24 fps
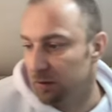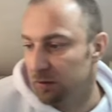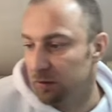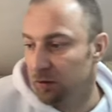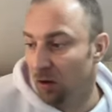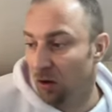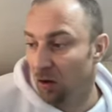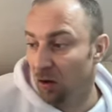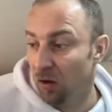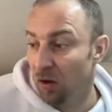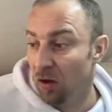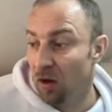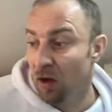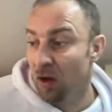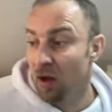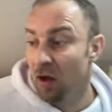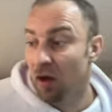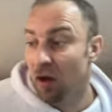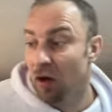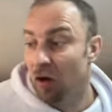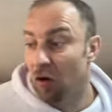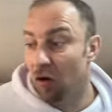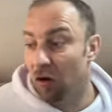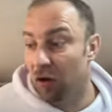So,
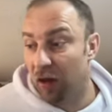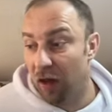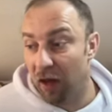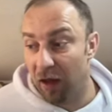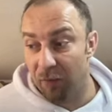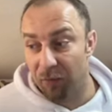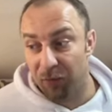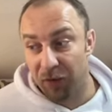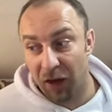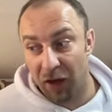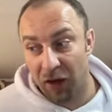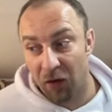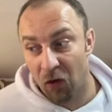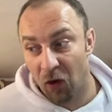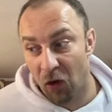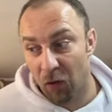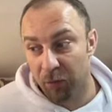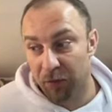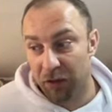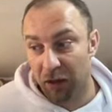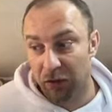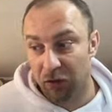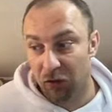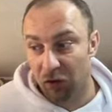okay, I
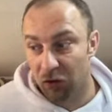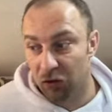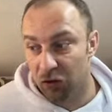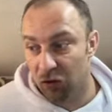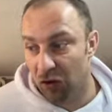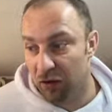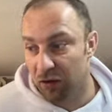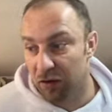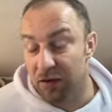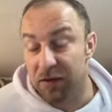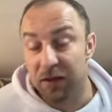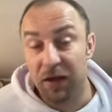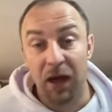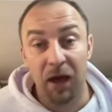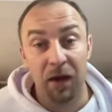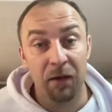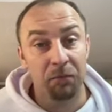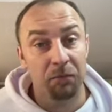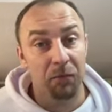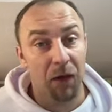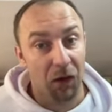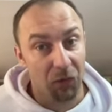hope that you enjoyed this game.